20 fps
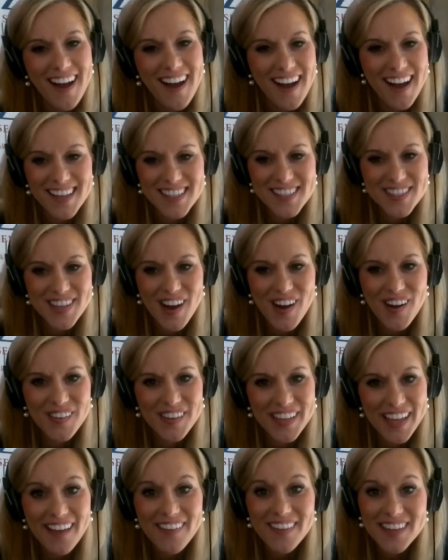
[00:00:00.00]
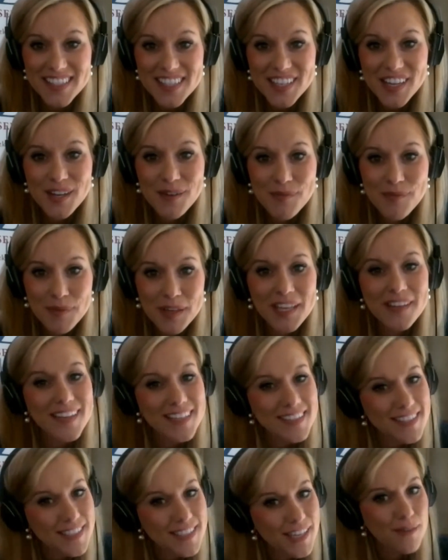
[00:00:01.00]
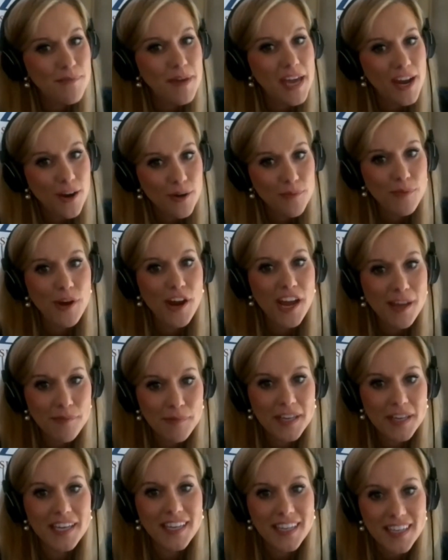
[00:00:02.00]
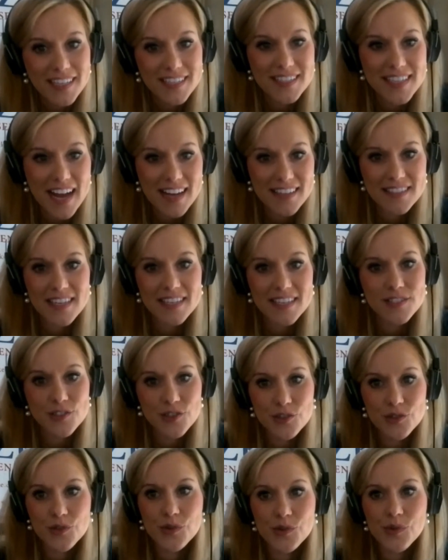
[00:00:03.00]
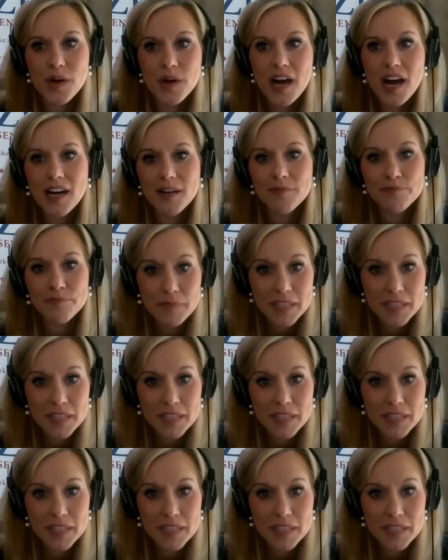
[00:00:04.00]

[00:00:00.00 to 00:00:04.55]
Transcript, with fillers: Uh, yeah. So yeah, that's going to be that's going to make or break me is access to um,